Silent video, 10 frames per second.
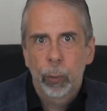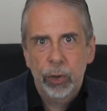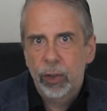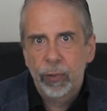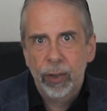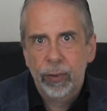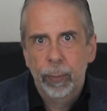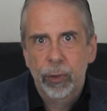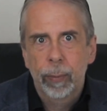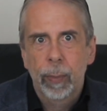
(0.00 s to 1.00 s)
which is the
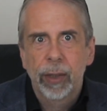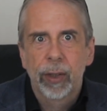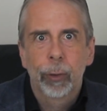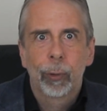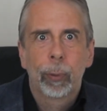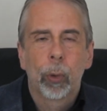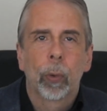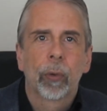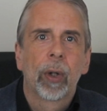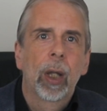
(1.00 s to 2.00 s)
assumption made in the
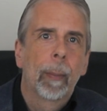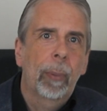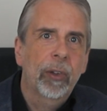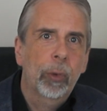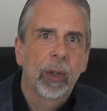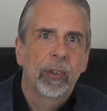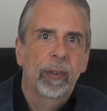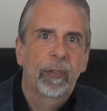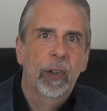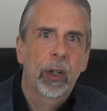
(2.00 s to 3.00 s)
report, by
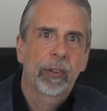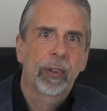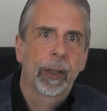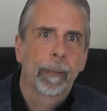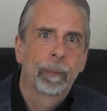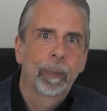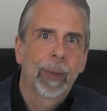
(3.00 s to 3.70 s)
2030.